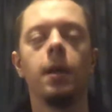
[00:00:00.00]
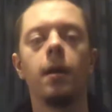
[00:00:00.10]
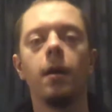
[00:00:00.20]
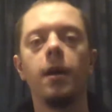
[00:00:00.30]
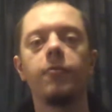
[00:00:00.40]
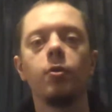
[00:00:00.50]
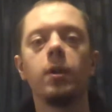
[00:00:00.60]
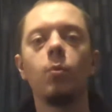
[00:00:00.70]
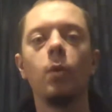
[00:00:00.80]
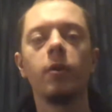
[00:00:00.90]
Hi everyone
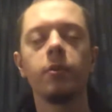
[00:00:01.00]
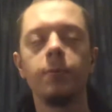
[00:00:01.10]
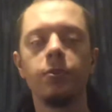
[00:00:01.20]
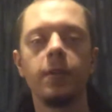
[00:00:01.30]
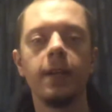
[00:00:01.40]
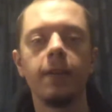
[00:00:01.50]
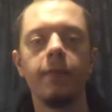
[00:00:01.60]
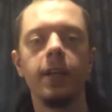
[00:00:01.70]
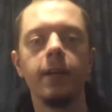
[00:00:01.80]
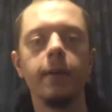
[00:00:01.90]
and welcome to another
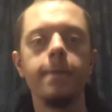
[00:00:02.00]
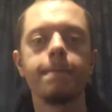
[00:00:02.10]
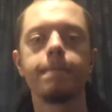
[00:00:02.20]
video.